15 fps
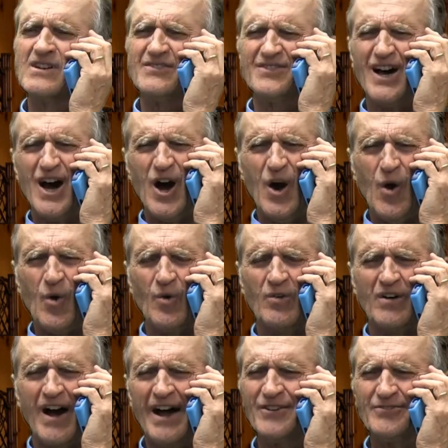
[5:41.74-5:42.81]
No,
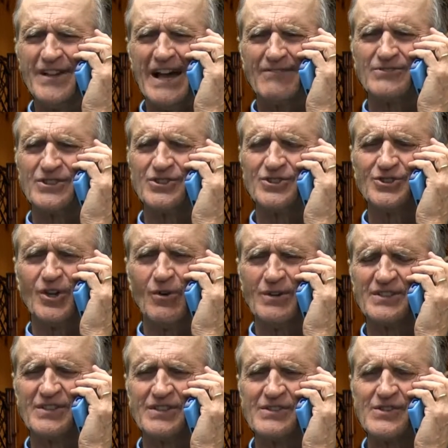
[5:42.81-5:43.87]
I don't have to show
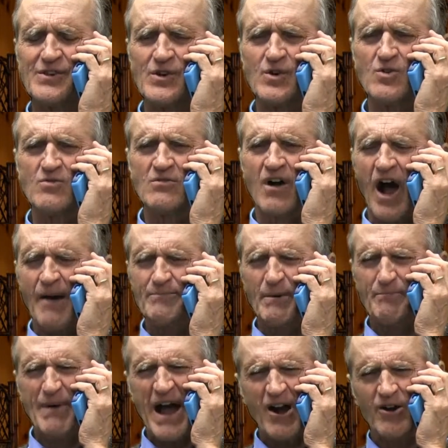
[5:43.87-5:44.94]
it to you. I'm the
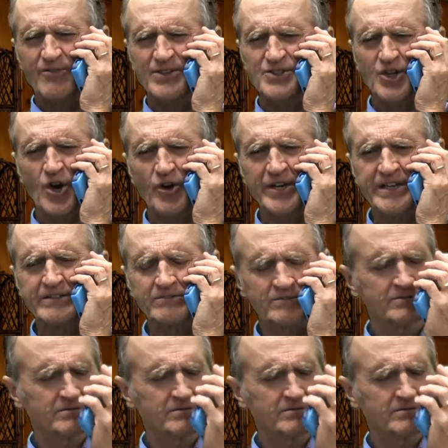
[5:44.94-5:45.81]
power of attorney.